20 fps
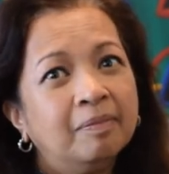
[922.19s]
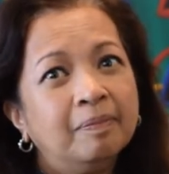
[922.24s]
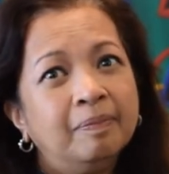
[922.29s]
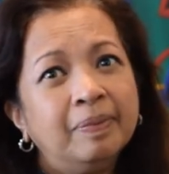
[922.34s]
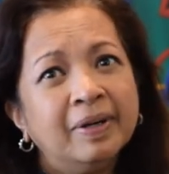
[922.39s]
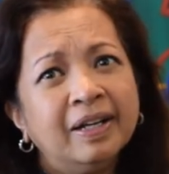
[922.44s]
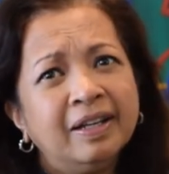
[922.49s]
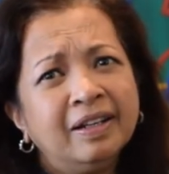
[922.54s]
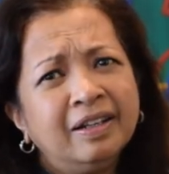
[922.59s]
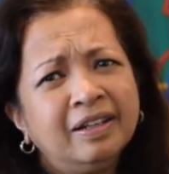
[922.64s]

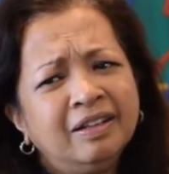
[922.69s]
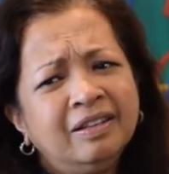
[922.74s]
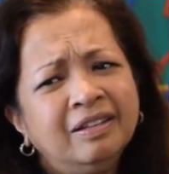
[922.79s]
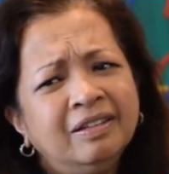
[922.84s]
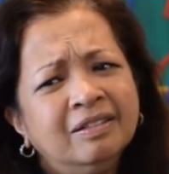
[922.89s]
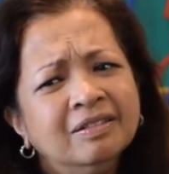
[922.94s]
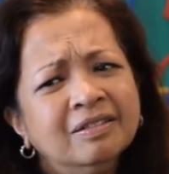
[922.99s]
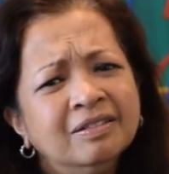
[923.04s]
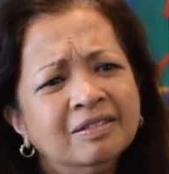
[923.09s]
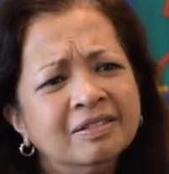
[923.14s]
But
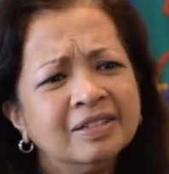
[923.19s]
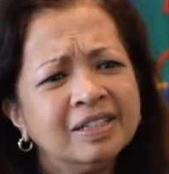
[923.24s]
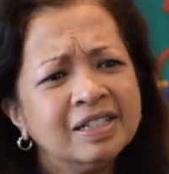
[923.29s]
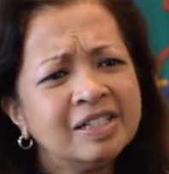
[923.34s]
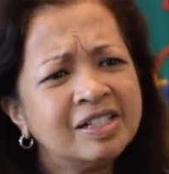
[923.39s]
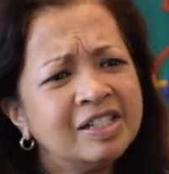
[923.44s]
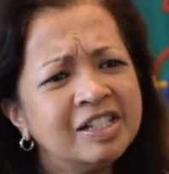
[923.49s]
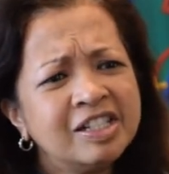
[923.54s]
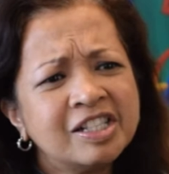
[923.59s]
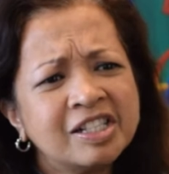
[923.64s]
you know,
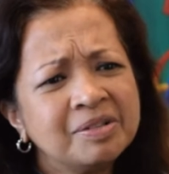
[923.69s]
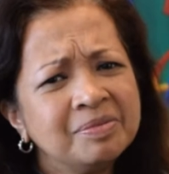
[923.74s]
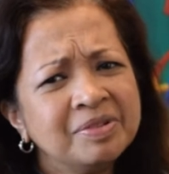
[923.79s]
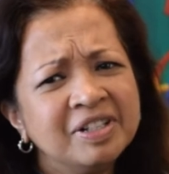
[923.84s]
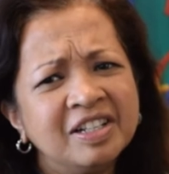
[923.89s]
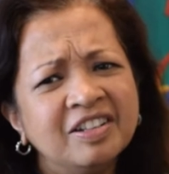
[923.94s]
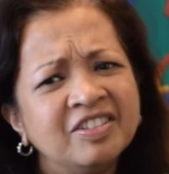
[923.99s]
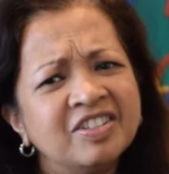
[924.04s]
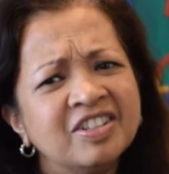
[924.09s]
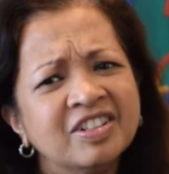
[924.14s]
this
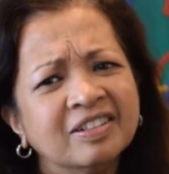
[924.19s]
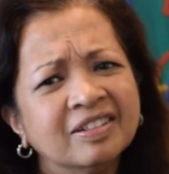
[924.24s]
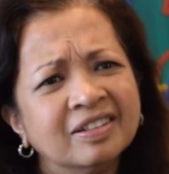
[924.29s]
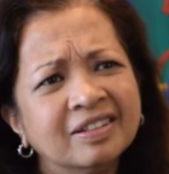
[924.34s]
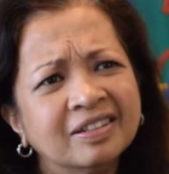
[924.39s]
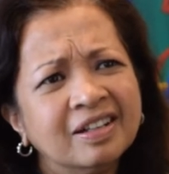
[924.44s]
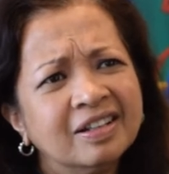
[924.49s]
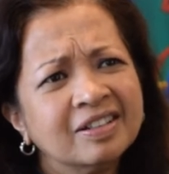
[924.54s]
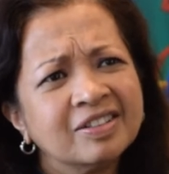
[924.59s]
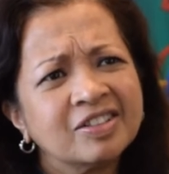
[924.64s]

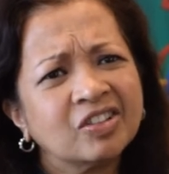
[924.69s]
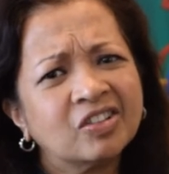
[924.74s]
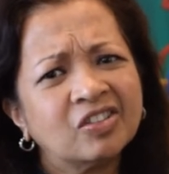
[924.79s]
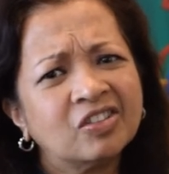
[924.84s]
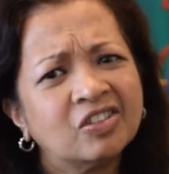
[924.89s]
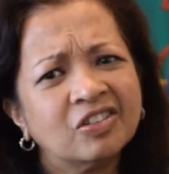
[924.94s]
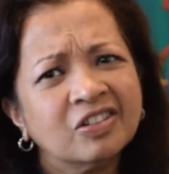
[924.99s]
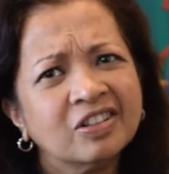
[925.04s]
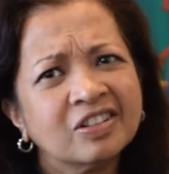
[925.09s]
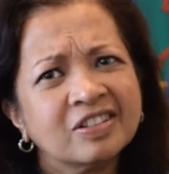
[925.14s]
discrimination cuts
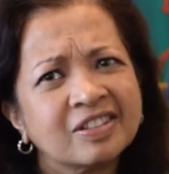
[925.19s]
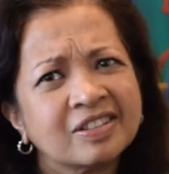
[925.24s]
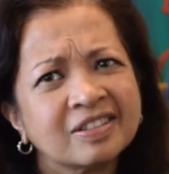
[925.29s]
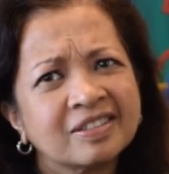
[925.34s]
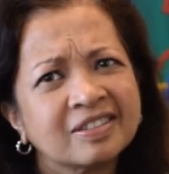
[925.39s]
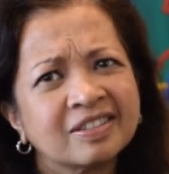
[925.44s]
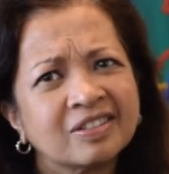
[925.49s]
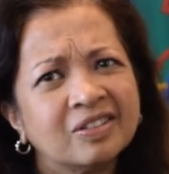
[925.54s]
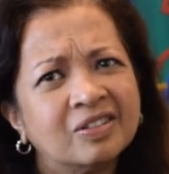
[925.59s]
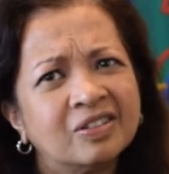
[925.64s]

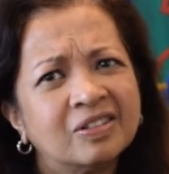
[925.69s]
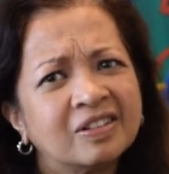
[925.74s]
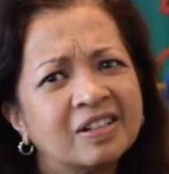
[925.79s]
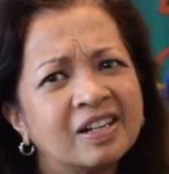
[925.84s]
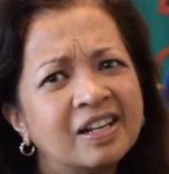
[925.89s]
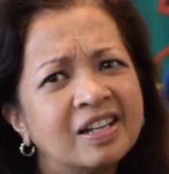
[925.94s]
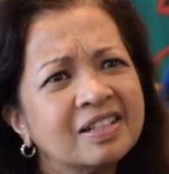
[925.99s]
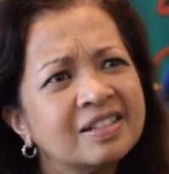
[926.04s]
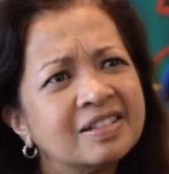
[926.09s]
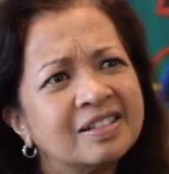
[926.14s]
across all
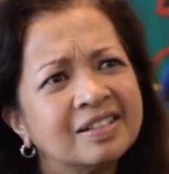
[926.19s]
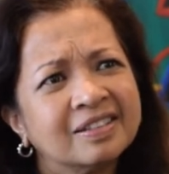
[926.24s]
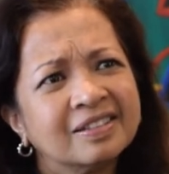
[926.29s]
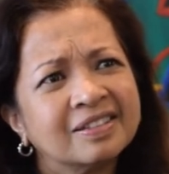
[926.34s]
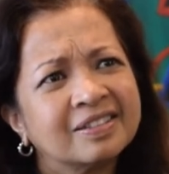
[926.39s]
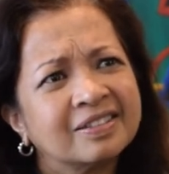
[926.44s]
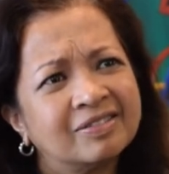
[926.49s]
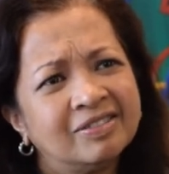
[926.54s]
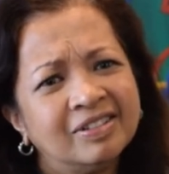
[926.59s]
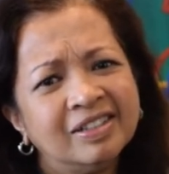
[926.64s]

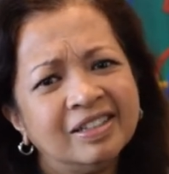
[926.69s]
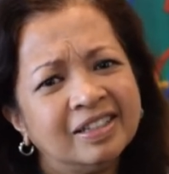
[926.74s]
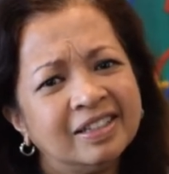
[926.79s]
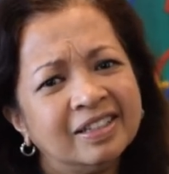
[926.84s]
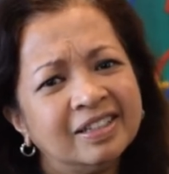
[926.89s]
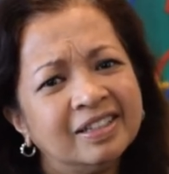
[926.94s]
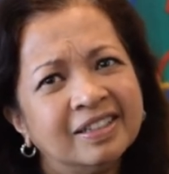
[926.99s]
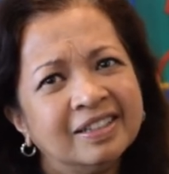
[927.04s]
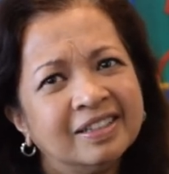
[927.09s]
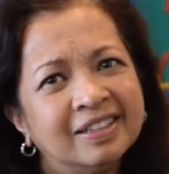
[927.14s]
classes, really,